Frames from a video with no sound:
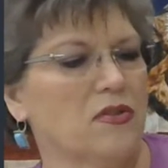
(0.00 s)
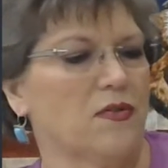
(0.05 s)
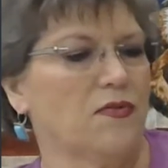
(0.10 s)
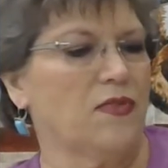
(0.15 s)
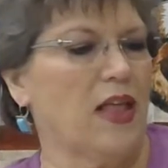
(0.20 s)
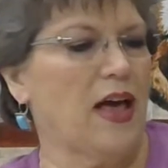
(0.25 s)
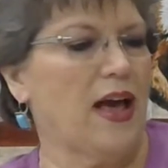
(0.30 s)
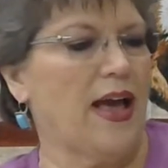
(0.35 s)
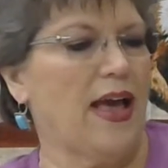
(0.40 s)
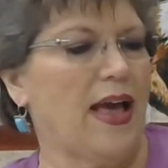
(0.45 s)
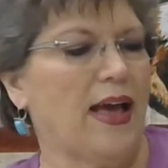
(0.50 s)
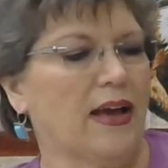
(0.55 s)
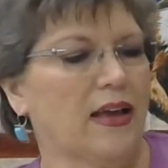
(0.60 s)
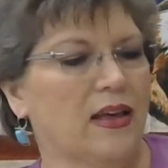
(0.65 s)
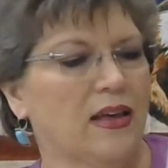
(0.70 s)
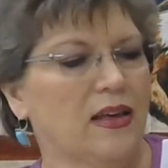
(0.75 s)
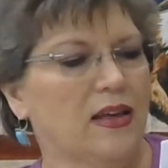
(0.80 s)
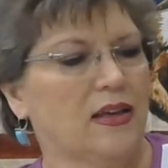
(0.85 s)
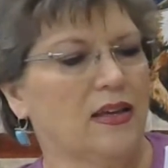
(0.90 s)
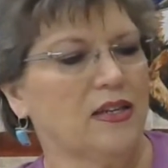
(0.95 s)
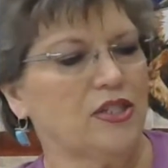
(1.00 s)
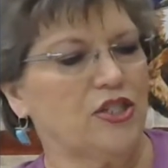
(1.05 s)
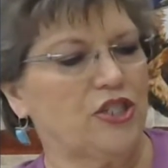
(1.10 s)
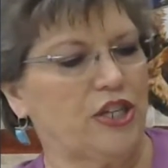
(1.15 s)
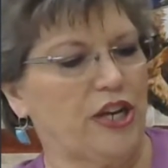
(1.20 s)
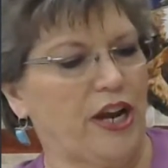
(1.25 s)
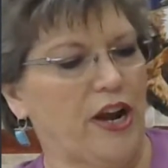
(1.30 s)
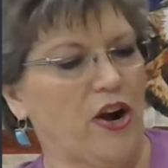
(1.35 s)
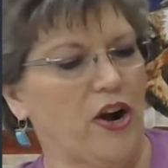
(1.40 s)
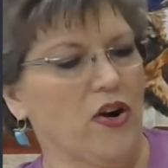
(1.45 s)
the flag,
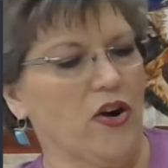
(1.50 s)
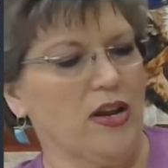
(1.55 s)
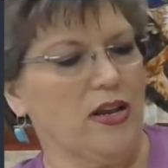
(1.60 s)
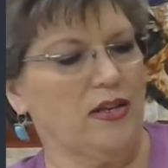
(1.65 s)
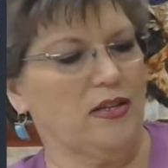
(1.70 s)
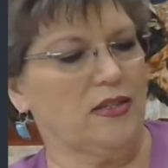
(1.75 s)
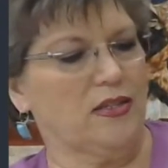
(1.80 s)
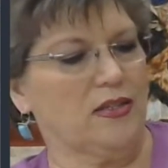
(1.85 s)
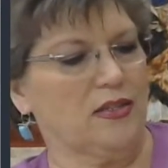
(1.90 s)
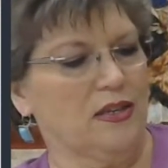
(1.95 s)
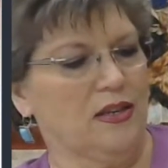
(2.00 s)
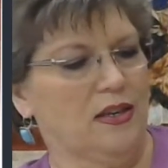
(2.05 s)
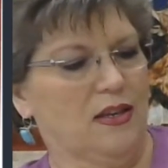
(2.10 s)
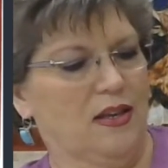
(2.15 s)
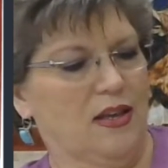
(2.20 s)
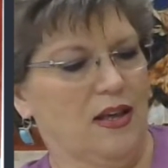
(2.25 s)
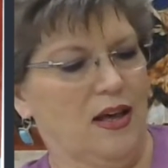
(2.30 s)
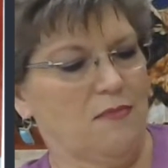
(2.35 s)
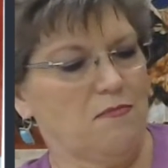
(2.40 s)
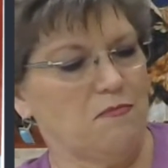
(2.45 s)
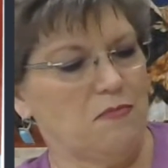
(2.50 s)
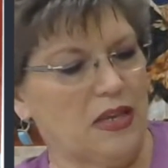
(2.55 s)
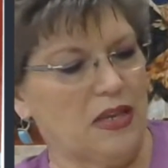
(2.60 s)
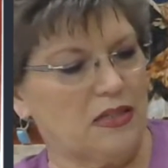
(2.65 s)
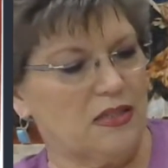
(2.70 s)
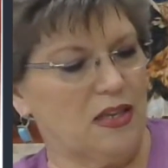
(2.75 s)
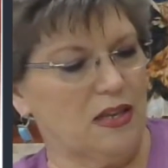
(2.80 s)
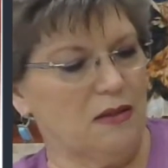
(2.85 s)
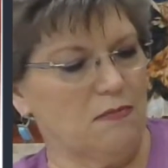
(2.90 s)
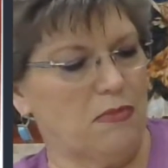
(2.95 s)
cherries, a
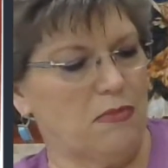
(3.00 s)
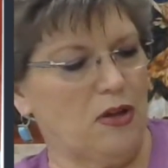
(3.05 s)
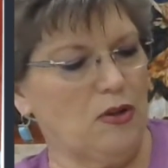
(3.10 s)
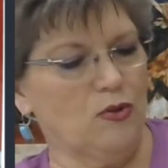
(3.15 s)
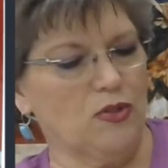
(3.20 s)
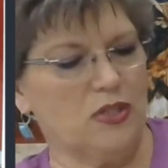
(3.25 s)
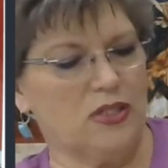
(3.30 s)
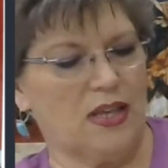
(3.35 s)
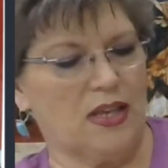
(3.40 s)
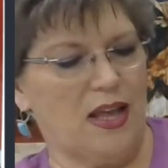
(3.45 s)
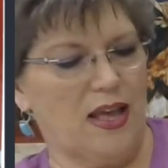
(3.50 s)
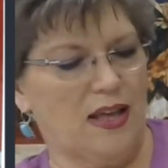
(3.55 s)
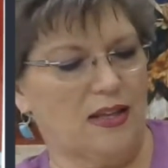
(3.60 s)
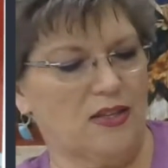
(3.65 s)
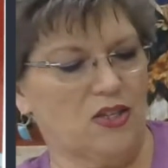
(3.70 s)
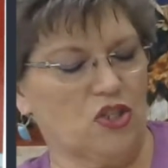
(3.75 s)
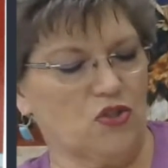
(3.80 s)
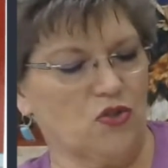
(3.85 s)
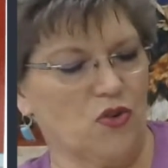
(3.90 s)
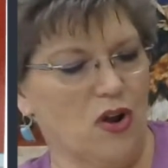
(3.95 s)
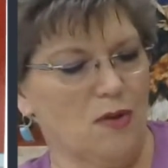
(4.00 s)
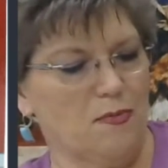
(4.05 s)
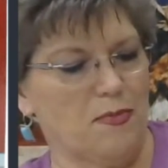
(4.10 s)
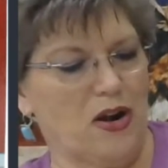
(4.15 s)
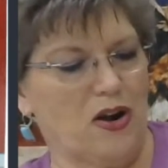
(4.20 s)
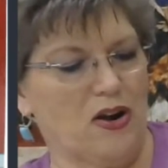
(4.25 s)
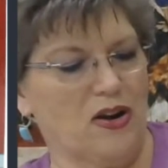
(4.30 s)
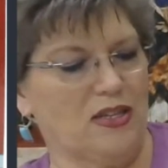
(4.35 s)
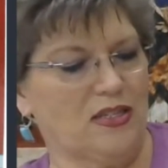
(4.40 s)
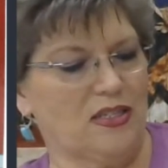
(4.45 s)
mixing bowl set,
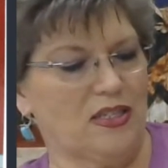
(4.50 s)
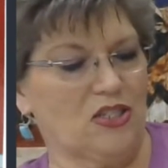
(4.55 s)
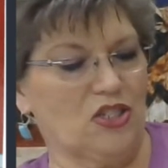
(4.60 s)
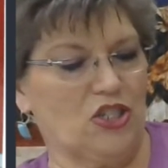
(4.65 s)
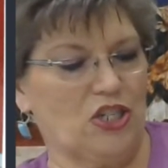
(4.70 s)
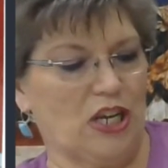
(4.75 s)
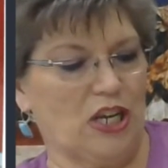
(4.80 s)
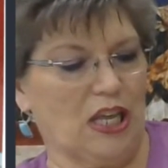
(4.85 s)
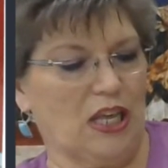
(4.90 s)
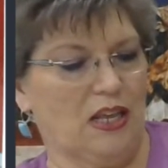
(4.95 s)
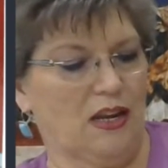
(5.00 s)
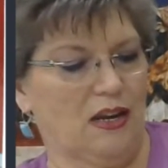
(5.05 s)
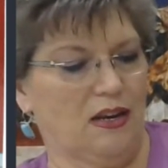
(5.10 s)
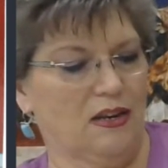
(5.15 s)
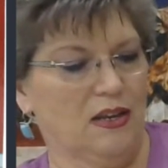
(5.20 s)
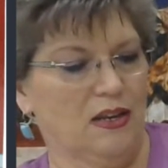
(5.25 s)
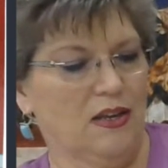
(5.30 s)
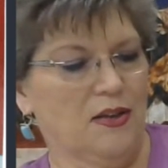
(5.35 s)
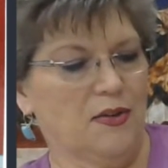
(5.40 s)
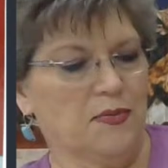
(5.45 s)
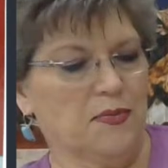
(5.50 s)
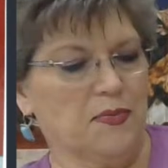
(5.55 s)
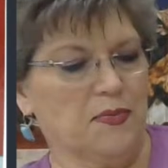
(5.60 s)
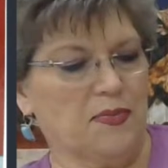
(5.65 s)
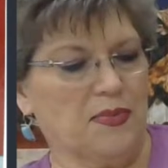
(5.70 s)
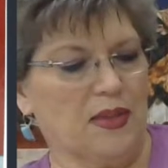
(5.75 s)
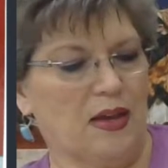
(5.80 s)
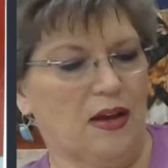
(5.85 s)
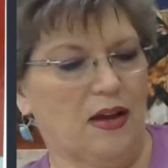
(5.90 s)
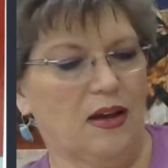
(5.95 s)
strawberries, a chicken,
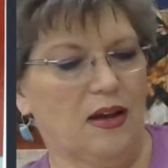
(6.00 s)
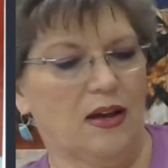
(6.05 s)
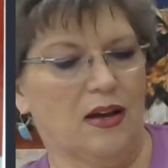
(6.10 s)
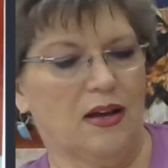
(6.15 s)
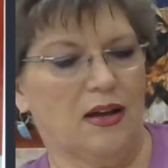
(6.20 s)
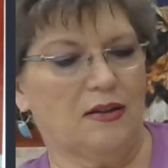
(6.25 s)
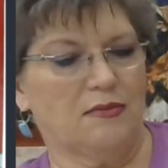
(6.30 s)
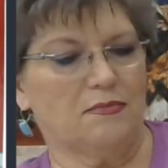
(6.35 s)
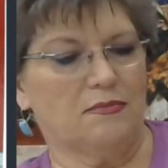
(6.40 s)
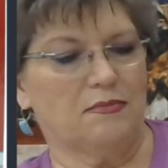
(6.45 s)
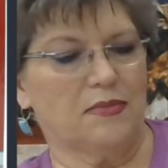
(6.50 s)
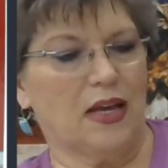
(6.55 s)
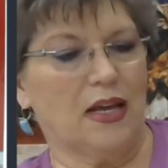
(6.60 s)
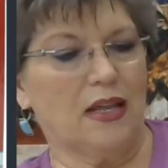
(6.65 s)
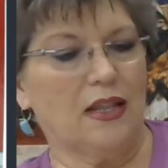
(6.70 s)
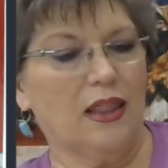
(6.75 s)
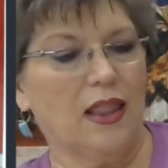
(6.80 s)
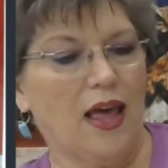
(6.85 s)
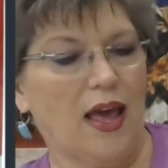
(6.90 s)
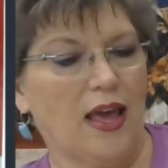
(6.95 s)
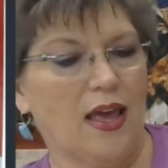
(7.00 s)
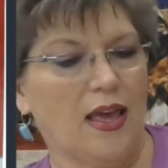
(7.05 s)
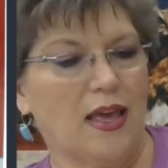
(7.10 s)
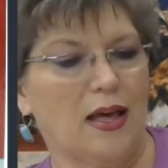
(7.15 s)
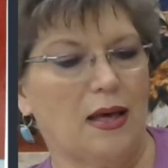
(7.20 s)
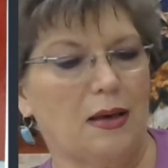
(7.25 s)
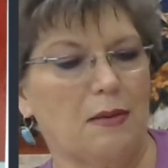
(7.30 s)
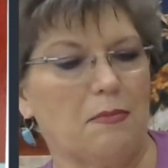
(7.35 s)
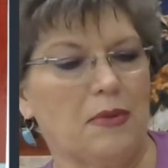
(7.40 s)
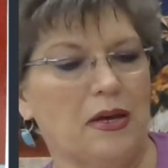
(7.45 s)
a
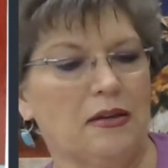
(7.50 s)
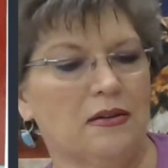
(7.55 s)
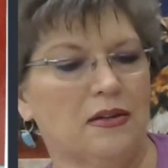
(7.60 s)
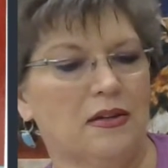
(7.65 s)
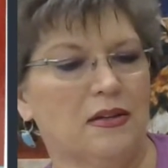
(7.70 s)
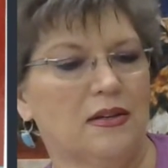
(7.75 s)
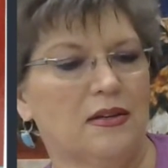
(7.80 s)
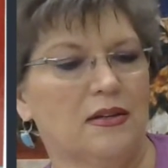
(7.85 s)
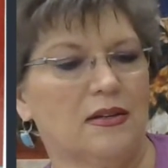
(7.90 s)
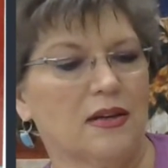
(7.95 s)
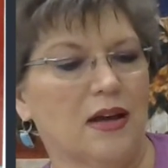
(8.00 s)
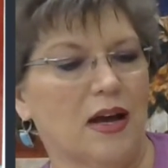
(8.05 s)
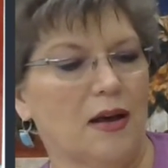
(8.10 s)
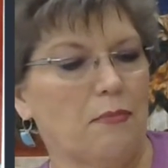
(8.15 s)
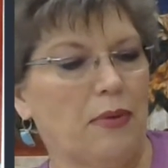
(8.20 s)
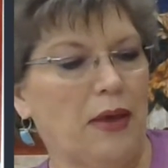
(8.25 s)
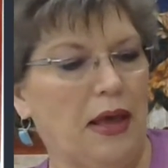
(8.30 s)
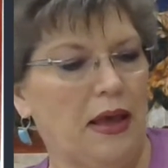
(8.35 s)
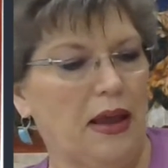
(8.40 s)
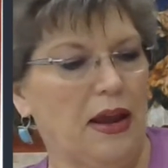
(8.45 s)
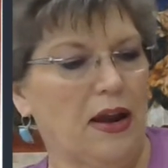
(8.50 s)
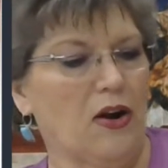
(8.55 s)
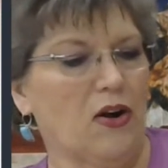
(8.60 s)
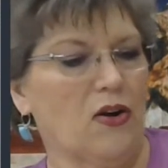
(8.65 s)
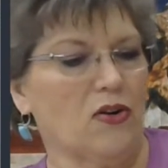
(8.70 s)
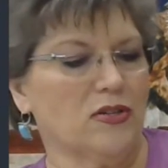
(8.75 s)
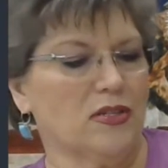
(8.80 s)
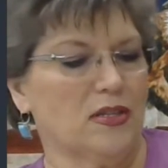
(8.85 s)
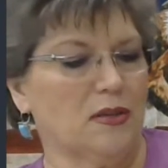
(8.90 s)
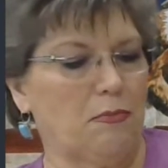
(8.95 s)
lamb, got
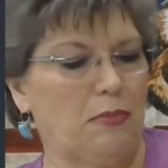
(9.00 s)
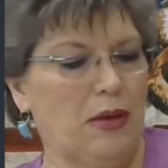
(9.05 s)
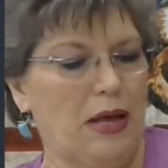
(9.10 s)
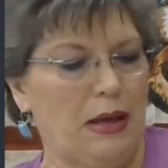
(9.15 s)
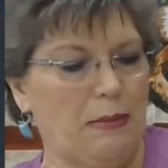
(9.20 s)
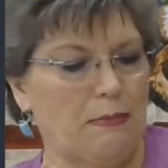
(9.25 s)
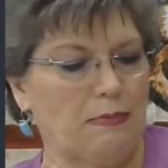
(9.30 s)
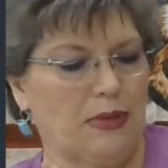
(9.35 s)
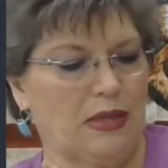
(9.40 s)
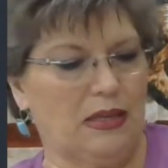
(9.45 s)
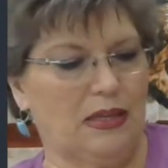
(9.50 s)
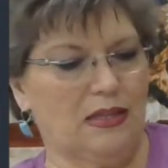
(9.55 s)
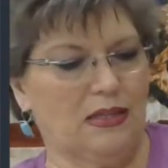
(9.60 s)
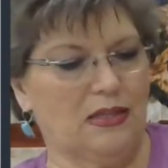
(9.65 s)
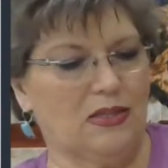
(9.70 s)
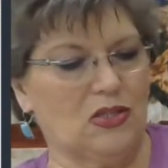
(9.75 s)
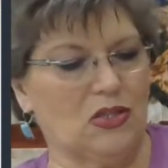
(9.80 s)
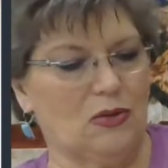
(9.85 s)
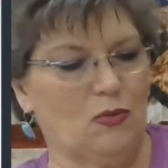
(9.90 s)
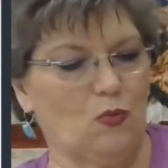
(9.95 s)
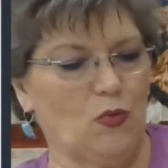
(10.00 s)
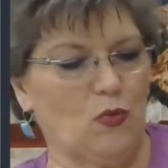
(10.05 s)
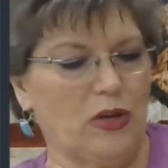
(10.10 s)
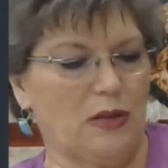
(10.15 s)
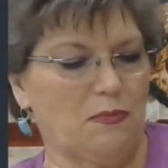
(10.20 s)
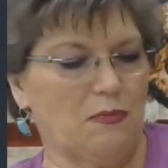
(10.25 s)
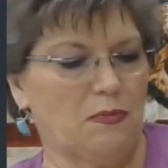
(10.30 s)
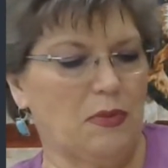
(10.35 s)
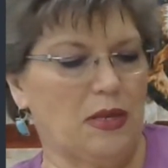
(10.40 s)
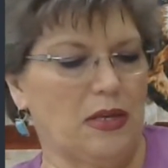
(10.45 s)
pears and pumpkins and
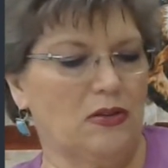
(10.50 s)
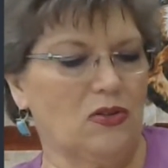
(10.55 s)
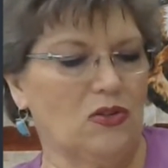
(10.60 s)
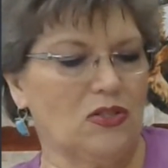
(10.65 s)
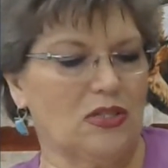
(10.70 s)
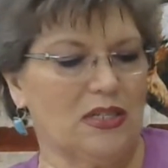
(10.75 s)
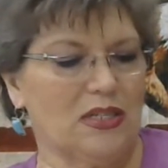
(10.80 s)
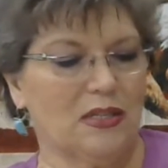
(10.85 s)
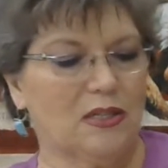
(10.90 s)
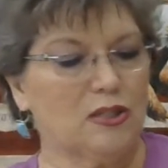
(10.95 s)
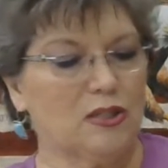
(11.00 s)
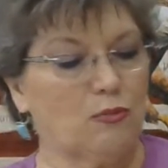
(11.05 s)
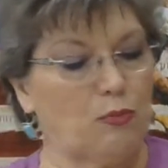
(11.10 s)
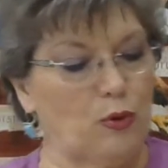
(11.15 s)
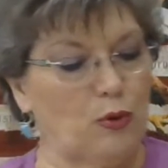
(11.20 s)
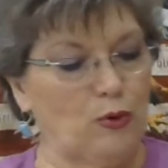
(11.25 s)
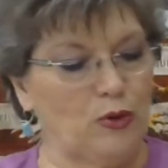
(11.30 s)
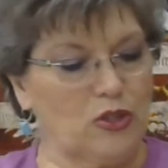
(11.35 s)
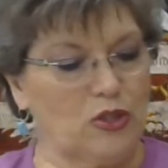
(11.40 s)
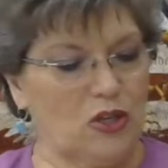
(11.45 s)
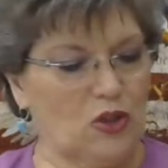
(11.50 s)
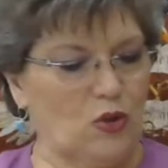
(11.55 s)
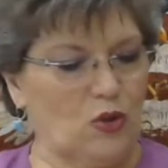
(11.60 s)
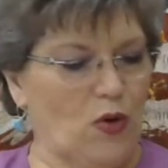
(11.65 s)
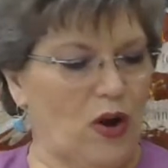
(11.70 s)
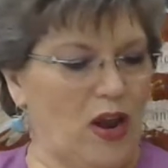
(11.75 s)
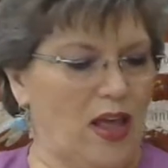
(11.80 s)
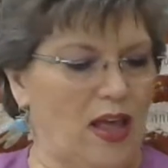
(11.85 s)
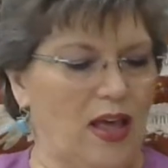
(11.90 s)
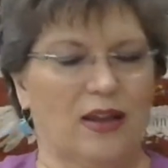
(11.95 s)
windmills and spools of
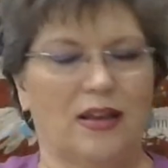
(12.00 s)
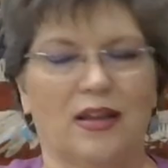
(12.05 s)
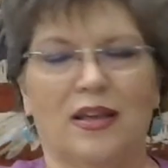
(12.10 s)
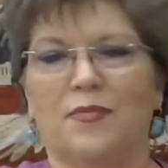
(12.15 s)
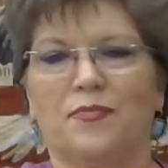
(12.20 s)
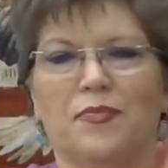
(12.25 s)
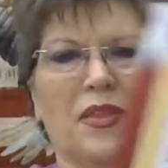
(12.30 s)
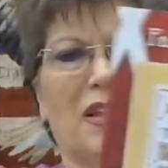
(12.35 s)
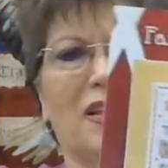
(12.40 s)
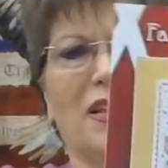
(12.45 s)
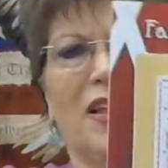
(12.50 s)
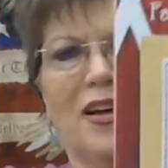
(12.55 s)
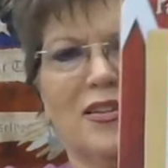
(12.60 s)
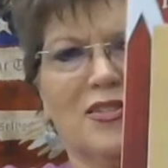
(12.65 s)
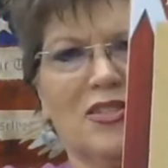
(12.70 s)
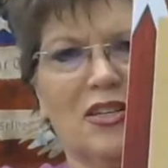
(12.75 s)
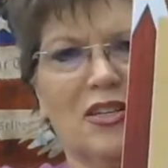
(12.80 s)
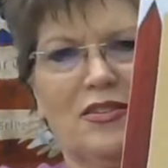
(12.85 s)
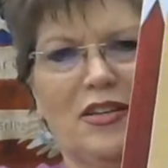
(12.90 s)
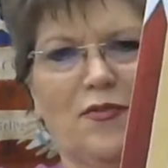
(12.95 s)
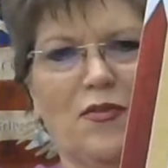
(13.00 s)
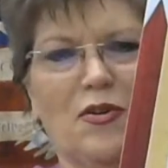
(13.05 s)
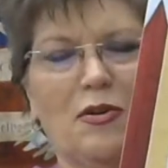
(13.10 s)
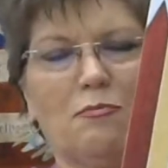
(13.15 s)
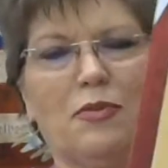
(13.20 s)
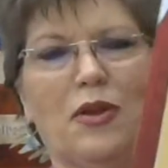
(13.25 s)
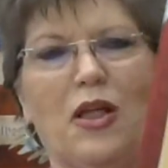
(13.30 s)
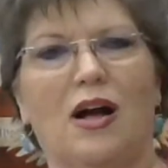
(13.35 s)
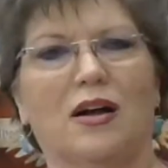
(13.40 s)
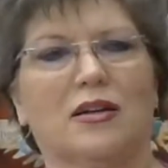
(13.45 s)
thread, lots of
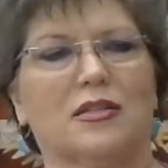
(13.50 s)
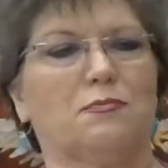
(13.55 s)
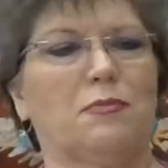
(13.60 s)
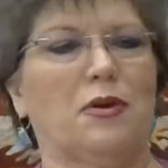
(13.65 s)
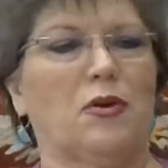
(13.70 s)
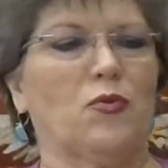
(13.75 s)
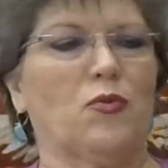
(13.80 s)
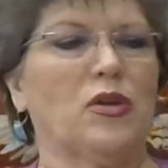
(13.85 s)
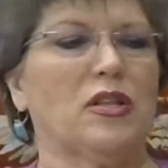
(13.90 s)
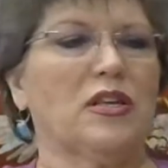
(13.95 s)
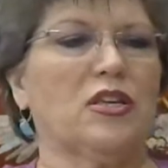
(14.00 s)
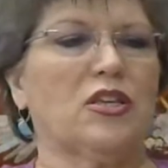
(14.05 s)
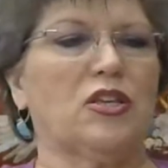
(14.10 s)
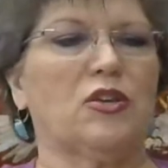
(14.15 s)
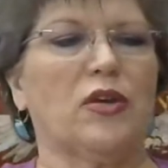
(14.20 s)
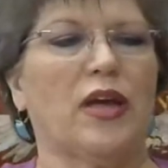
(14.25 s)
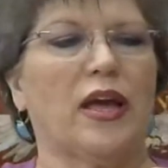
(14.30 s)
different blocks, but really cute.